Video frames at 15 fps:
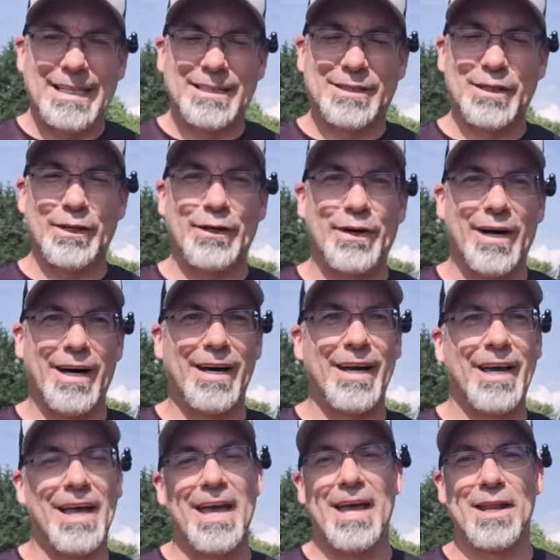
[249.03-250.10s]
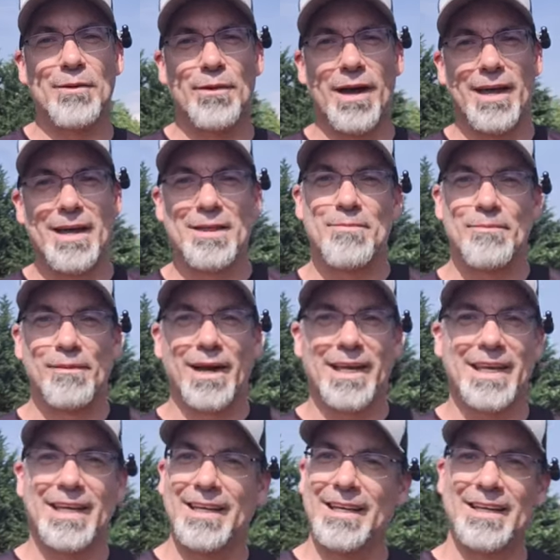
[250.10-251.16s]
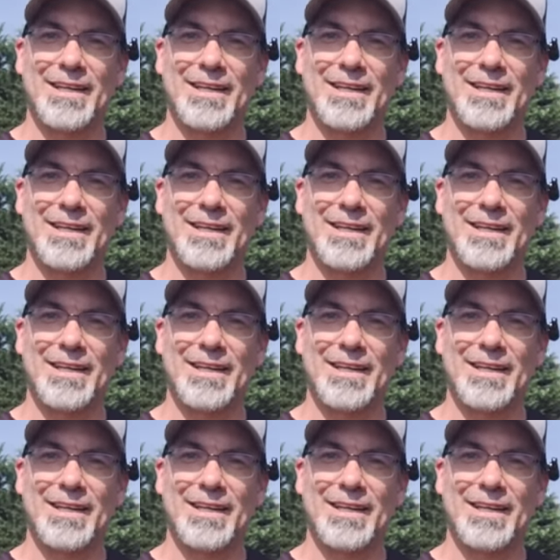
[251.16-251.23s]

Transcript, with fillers: So anyway, Mikey,